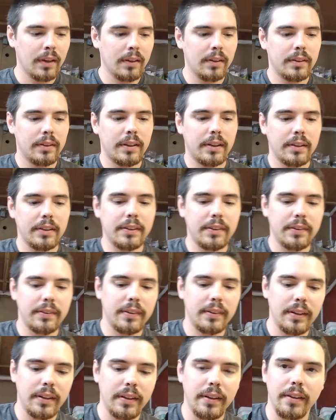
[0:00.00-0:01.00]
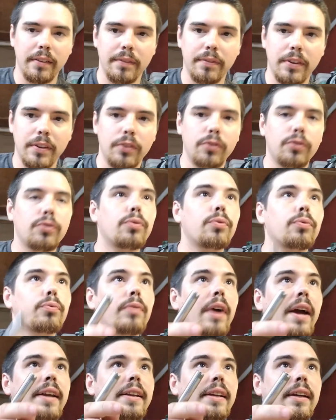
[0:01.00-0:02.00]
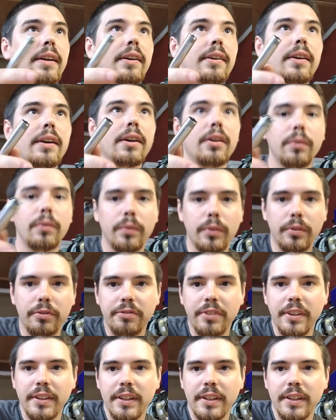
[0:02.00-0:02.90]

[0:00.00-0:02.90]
Now let's see if this threading will fit